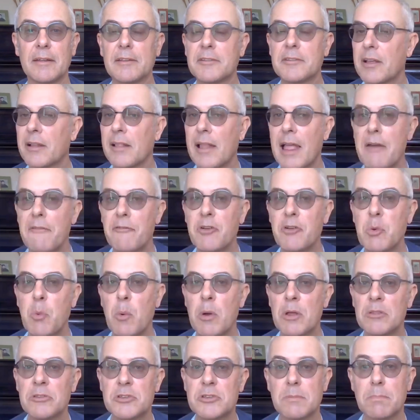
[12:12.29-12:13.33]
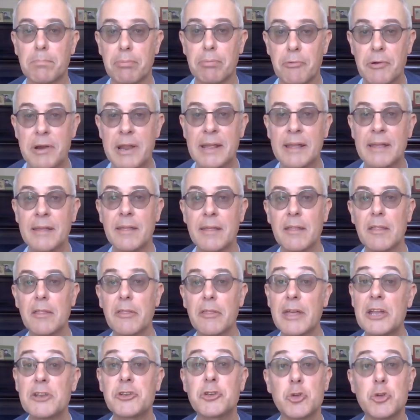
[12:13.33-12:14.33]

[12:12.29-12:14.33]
Tell everyone to bring their